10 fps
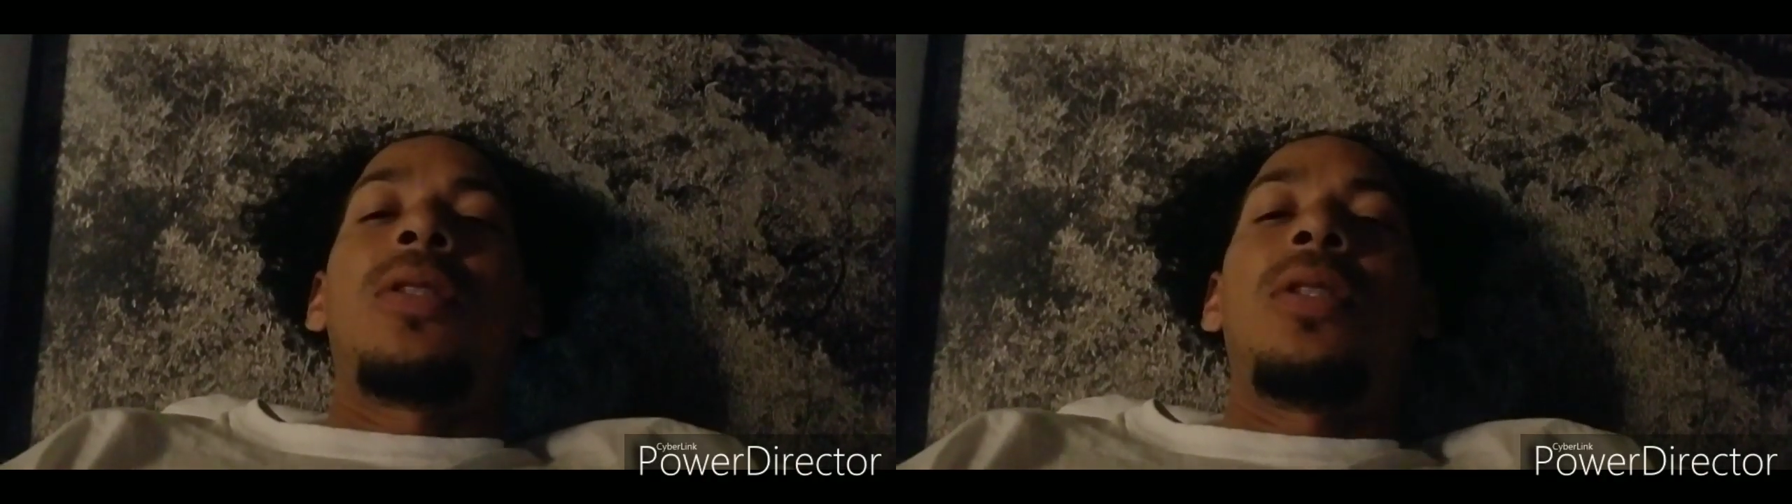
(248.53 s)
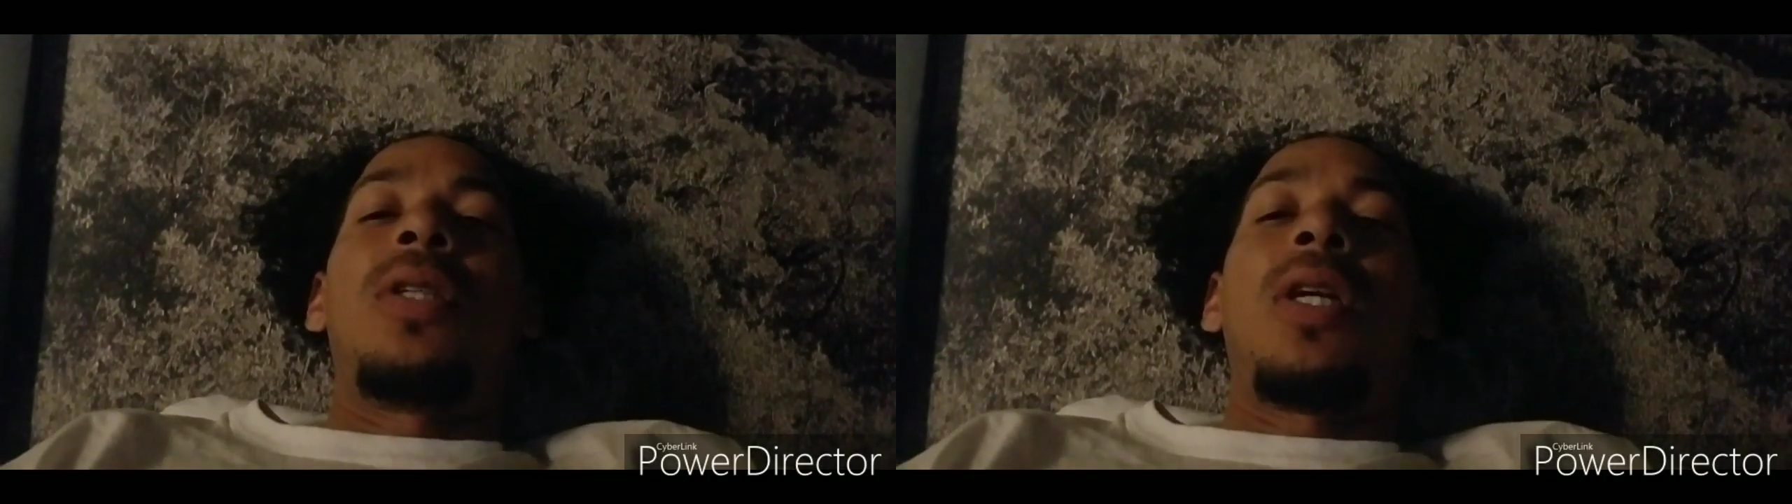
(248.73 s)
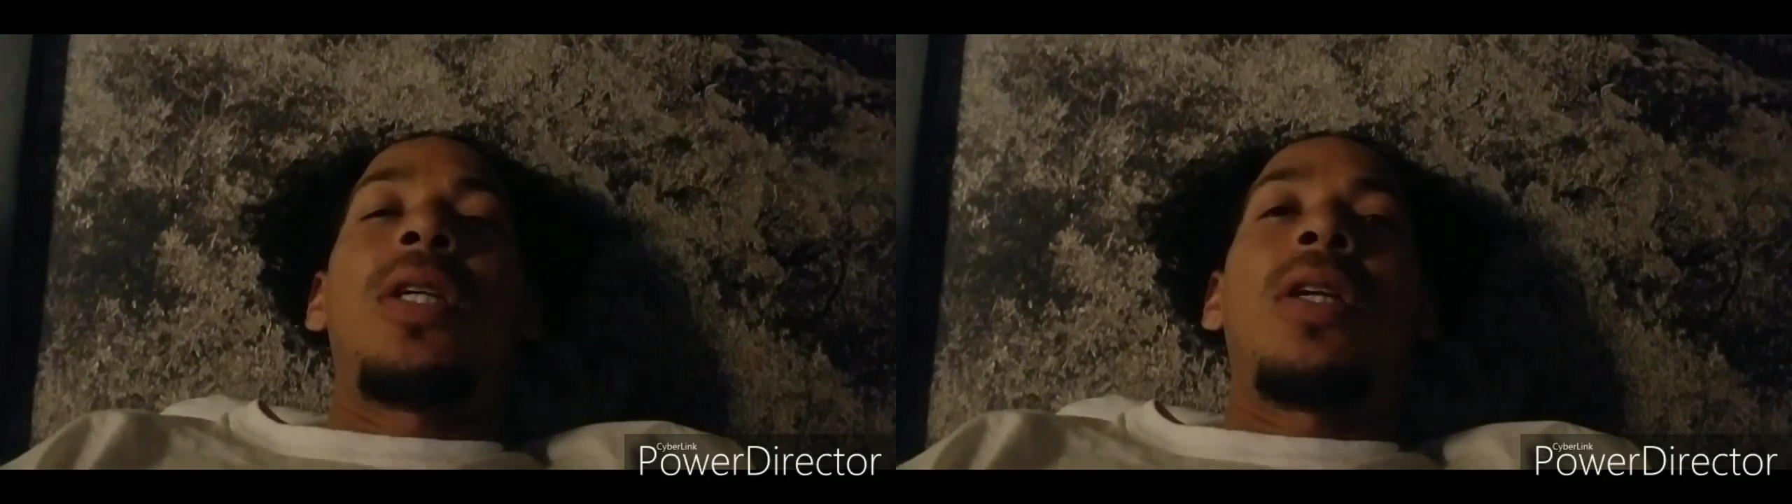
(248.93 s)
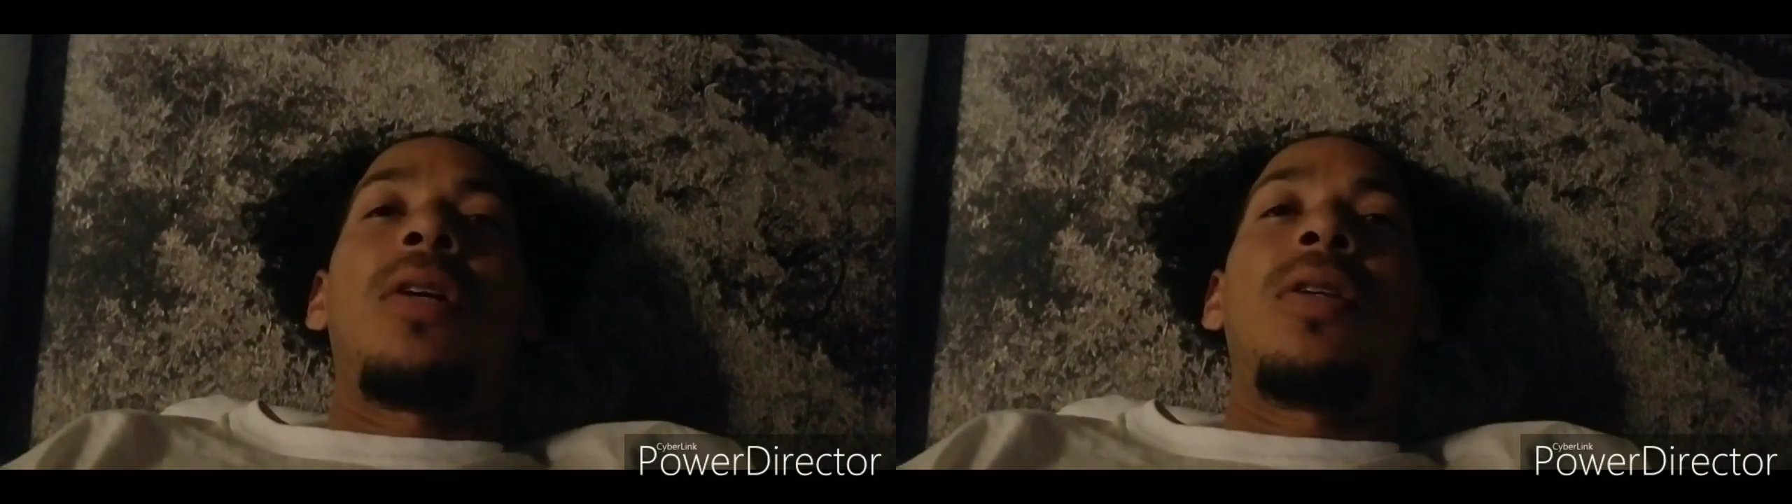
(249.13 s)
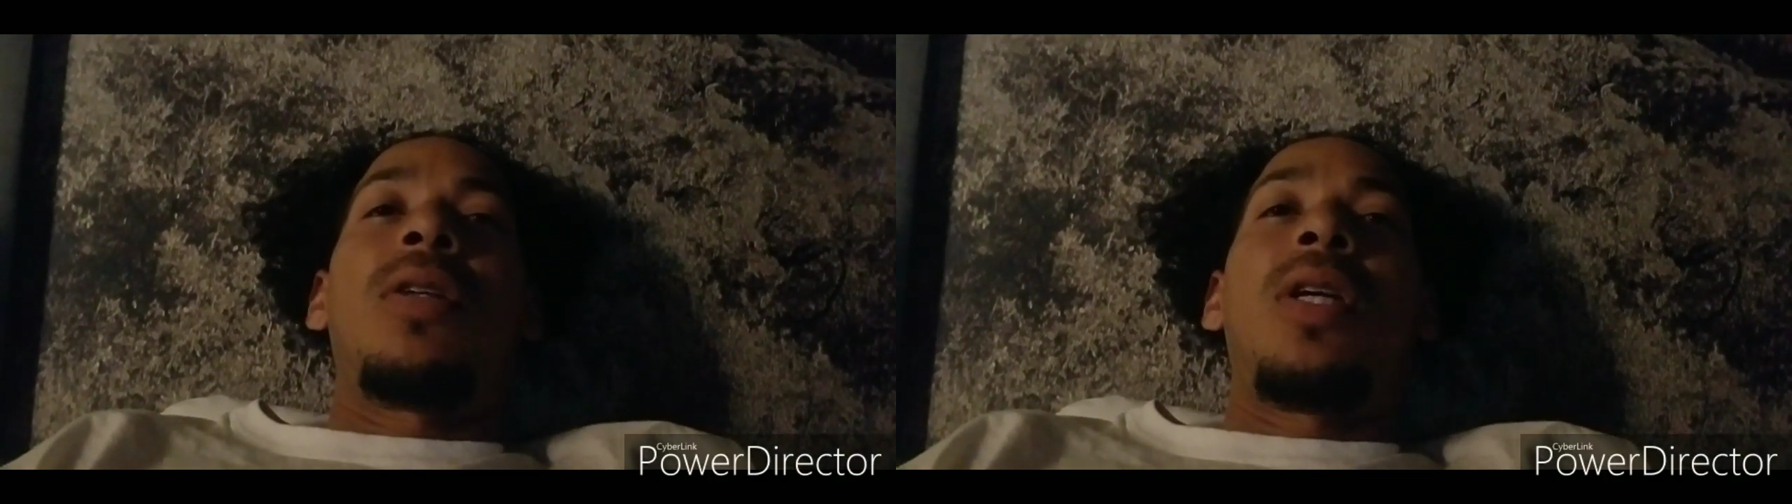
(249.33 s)
You gotta
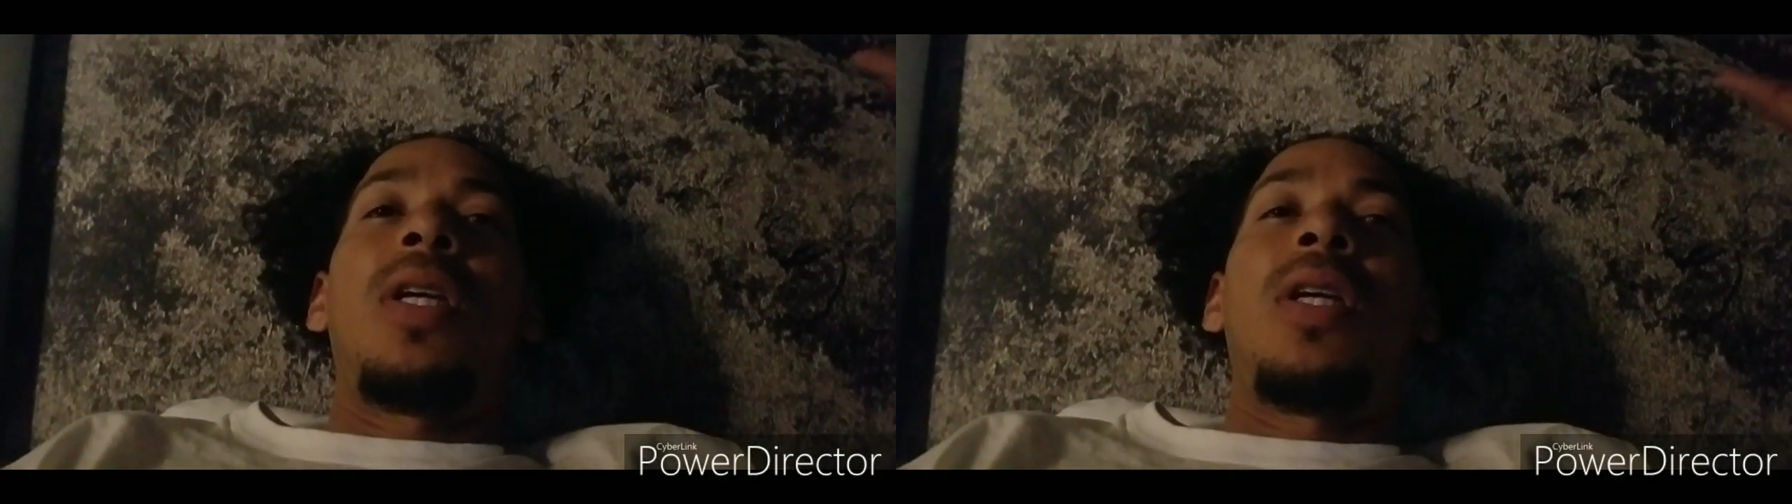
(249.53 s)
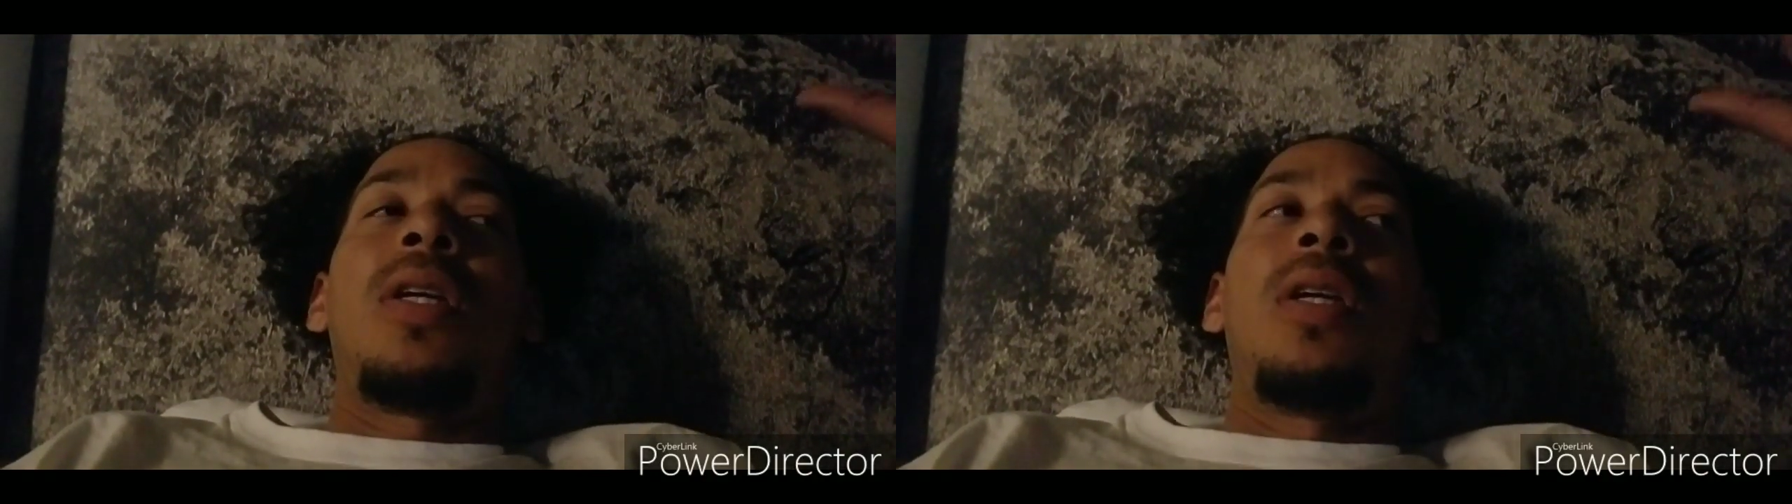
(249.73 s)
calculate